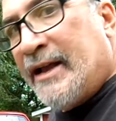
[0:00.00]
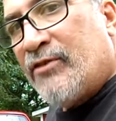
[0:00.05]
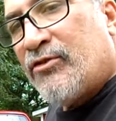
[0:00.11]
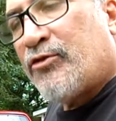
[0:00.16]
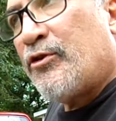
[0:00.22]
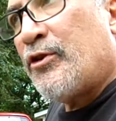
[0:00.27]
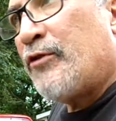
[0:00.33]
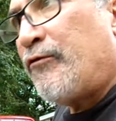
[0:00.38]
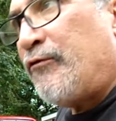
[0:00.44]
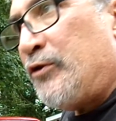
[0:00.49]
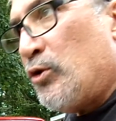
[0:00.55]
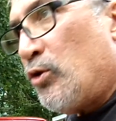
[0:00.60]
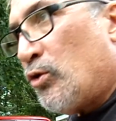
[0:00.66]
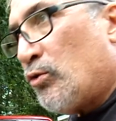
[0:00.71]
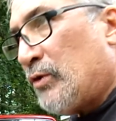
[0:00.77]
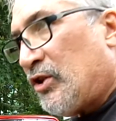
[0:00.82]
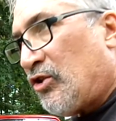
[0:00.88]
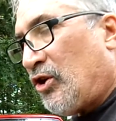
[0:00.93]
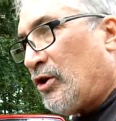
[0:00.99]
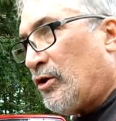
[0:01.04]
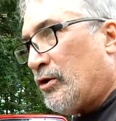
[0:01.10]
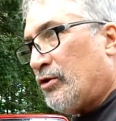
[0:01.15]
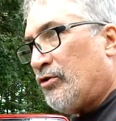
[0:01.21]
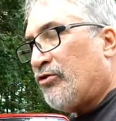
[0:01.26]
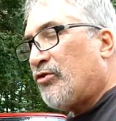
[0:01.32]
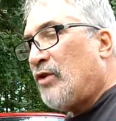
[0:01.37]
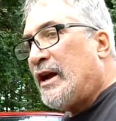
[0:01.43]
for the fuel
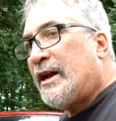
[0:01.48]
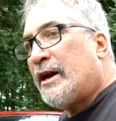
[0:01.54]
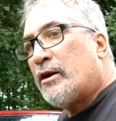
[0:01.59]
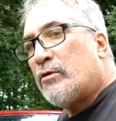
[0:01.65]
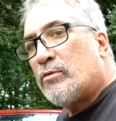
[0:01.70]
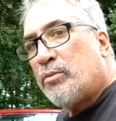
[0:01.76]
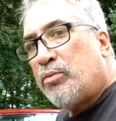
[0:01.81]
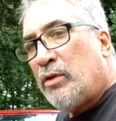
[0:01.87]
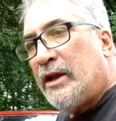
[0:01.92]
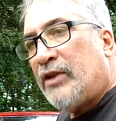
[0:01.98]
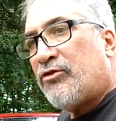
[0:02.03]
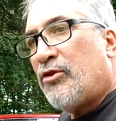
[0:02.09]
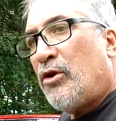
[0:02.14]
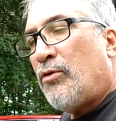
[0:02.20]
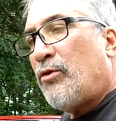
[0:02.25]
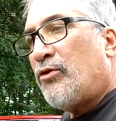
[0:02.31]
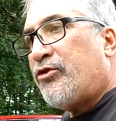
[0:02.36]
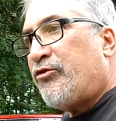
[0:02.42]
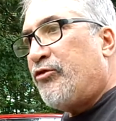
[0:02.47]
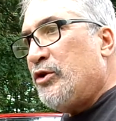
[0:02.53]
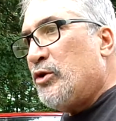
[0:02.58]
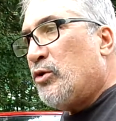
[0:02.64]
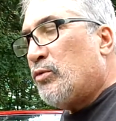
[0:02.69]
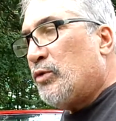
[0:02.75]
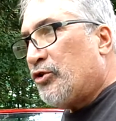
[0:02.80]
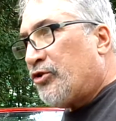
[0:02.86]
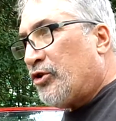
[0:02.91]
return, so I got to replace all those
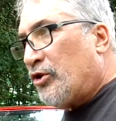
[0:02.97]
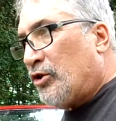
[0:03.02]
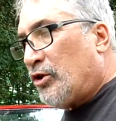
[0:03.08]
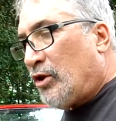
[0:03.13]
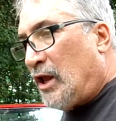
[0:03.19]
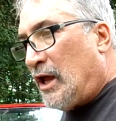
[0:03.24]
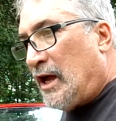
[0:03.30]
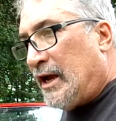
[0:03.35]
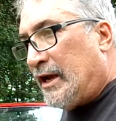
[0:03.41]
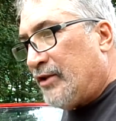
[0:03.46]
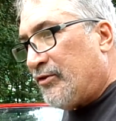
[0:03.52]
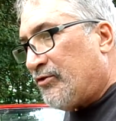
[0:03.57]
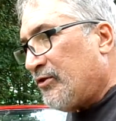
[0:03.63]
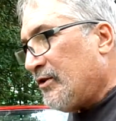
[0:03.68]
fuel return lines.